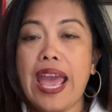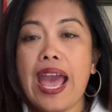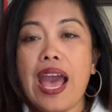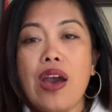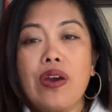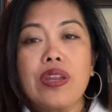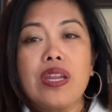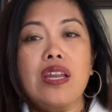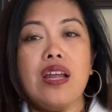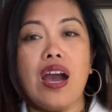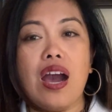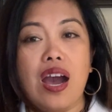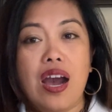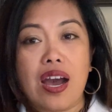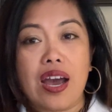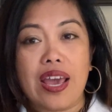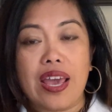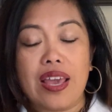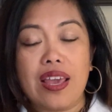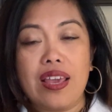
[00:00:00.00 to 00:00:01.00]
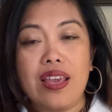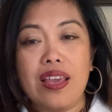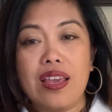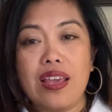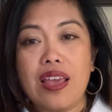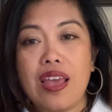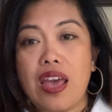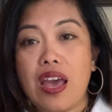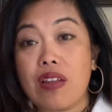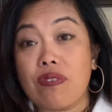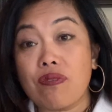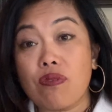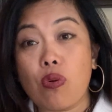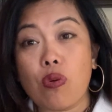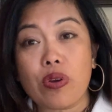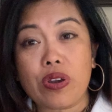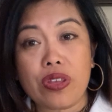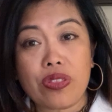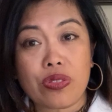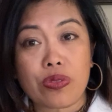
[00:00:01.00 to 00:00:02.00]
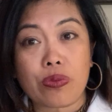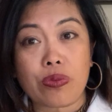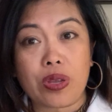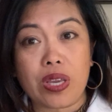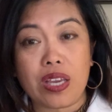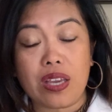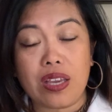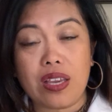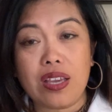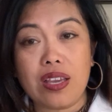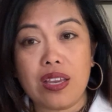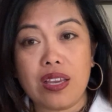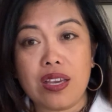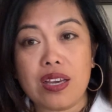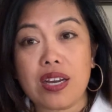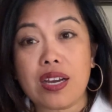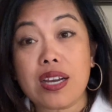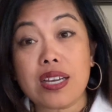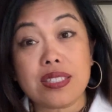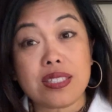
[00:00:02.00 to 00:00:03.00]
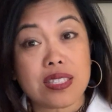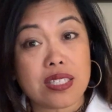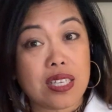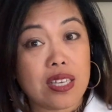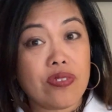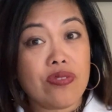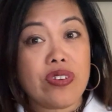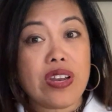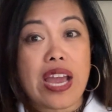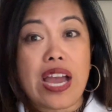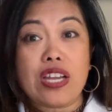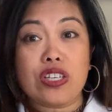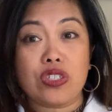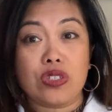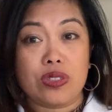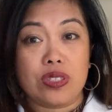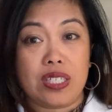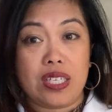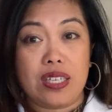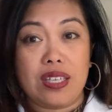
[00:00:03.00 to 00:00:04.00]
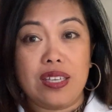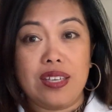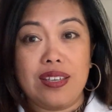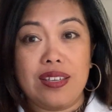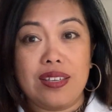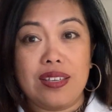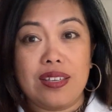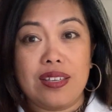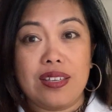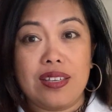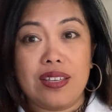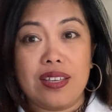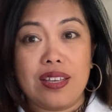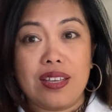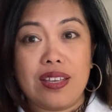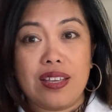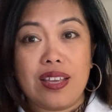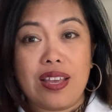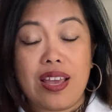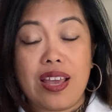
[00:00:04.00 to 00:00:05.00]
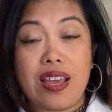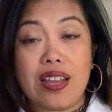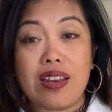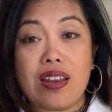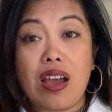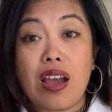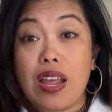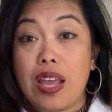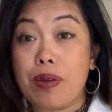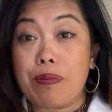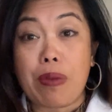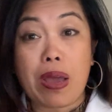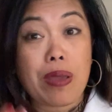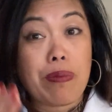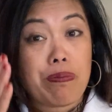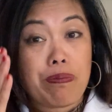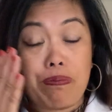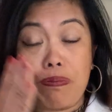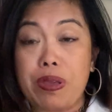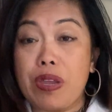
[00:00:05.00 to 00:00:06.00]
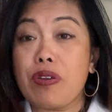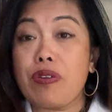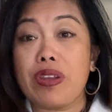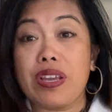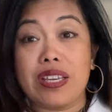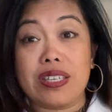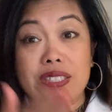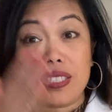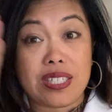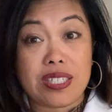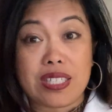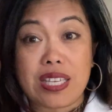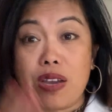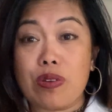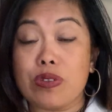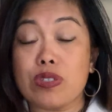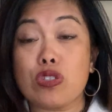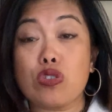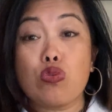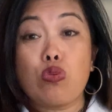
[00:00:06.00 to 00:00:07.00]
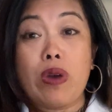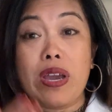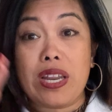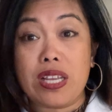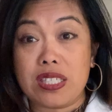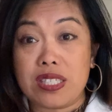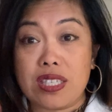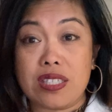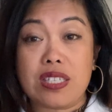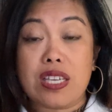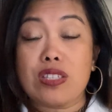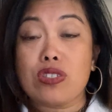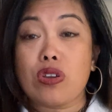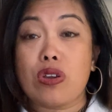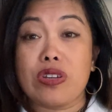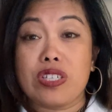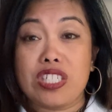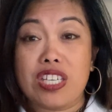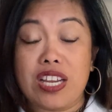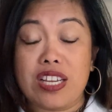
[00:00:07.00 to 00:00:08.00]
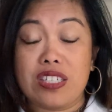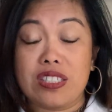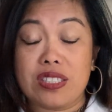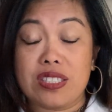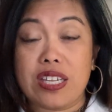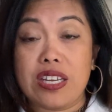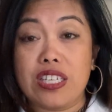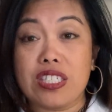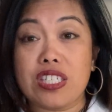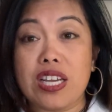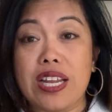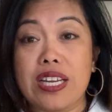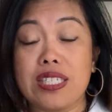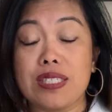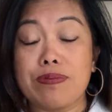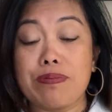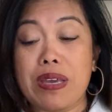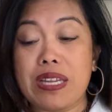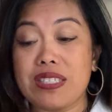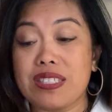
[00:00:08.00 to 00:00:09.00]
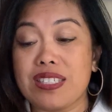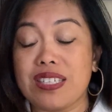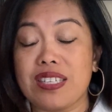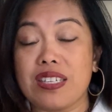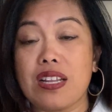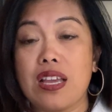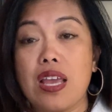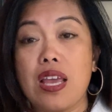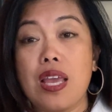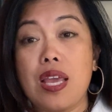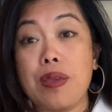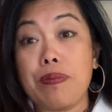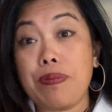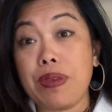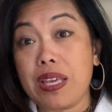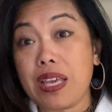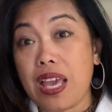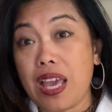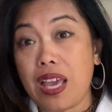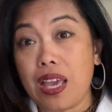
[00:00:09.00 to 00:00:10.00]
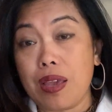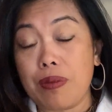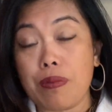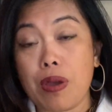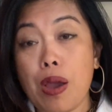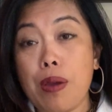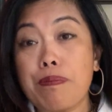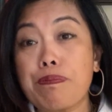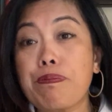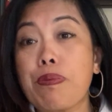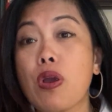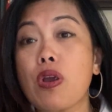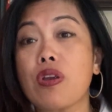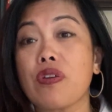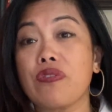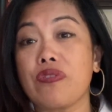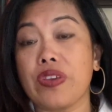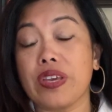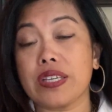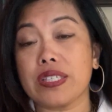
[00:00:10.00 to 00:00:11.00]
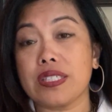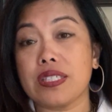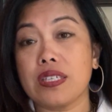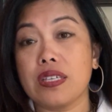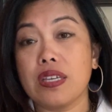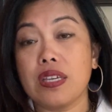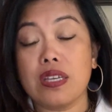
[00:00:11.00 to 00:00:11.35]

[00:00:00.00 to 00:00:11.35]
How did I at 43 conceive naturally and my periods since I was 20, since I started studying Chinese medicine, became perfect.